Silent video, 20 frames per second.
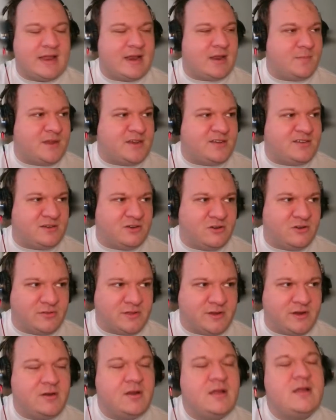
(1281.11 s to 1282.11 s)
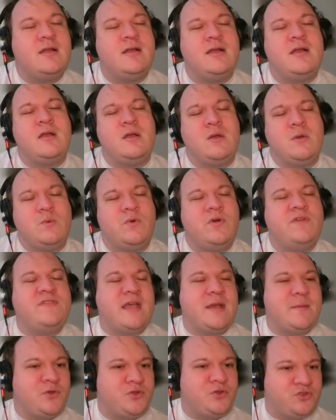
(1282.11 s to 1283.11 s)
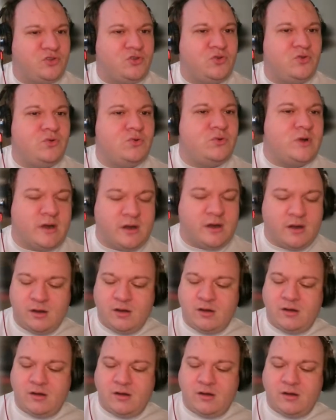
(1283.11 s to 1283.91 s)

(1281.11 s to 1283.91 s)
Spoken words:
that I mentioned earlier, was able to